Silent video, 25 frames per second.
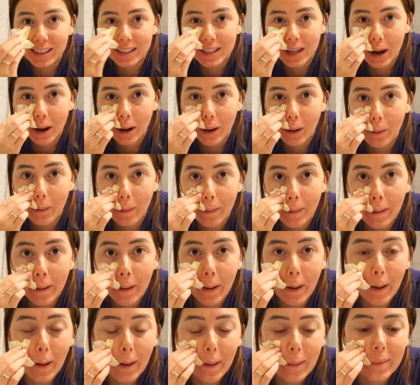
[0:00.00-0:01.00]
So
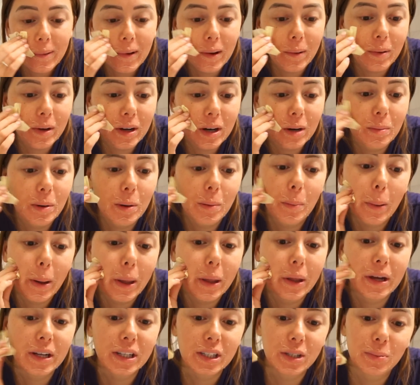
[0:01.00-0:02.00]
I'm gonna be
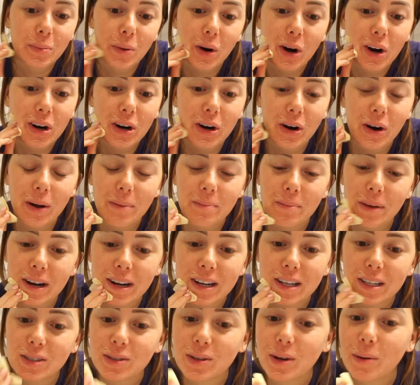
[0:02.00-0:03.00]
peeling tomorrow. I might
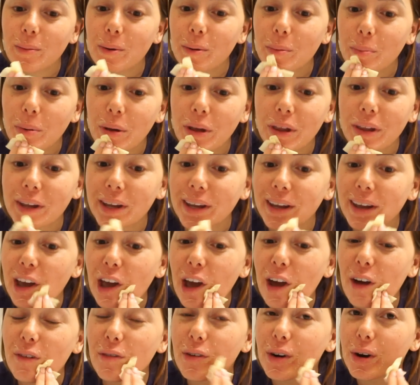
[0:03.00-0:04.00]
as well be peeling
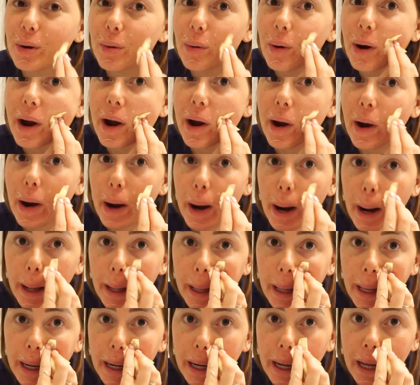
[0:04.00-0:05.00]
everywhere and
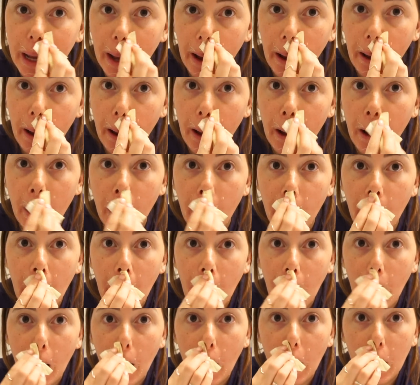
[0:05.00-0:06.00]
getting
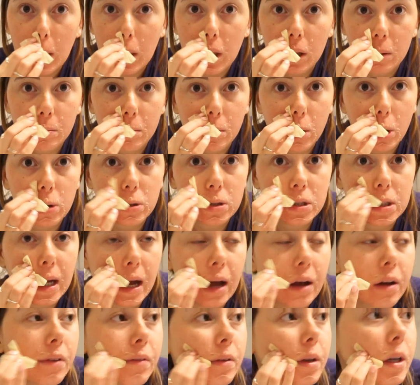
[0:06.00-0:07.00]
the most
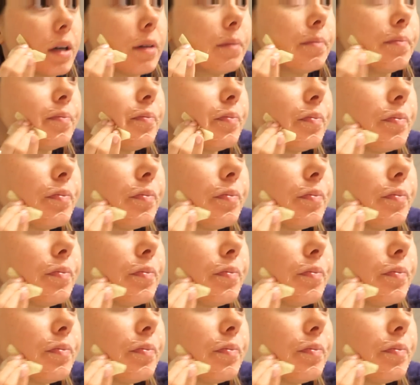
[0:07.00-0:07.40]
out of it.